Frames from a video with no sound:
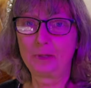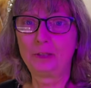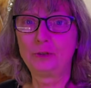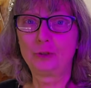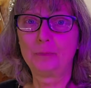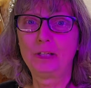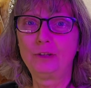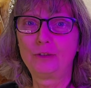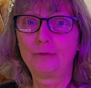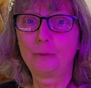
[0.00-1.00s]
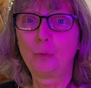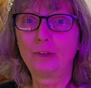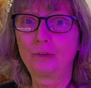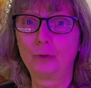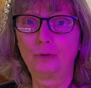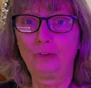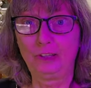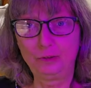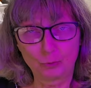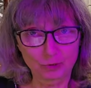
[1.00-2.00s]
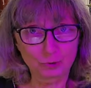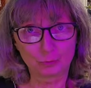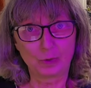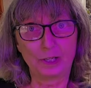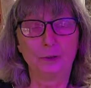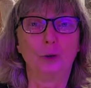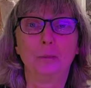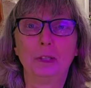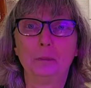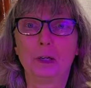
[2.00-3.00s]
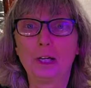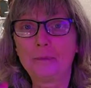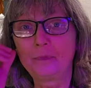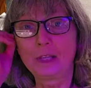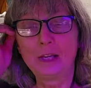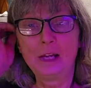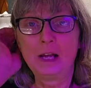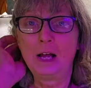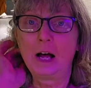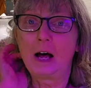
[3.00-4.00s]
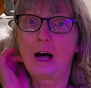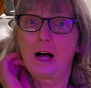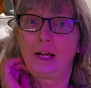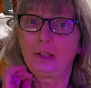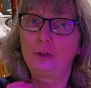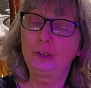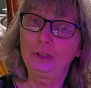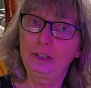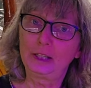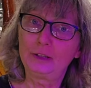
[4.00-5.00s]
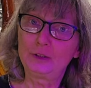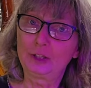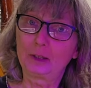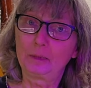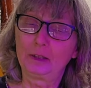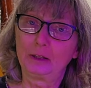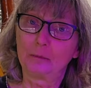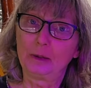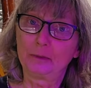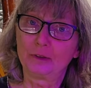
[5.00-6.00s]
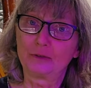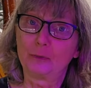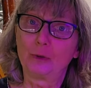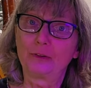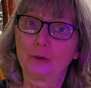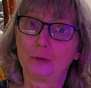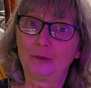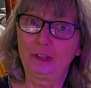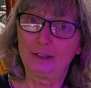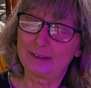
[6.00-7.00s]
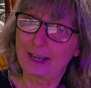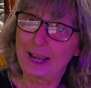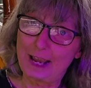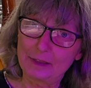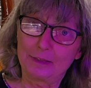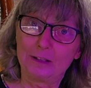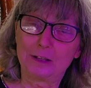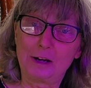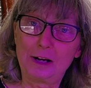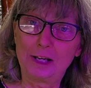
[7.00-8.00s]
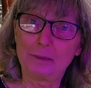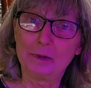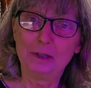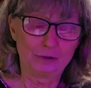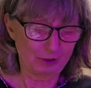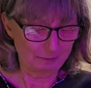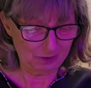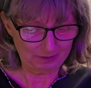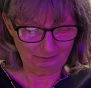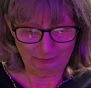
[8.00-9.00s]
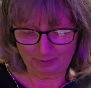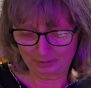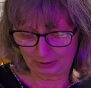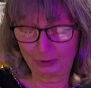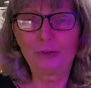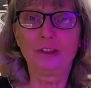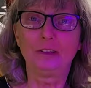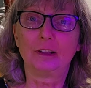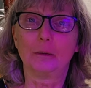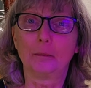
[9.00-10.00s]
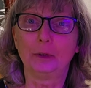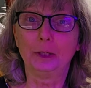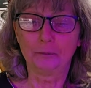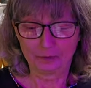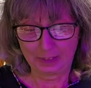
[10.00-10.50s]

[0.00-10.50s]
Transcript: or better germination from West Coast Seeds, which is what I normally buy, I couldn't get Jack Little Pumpkins from West Coast Seeds at the time, so I bought them from a new seed company.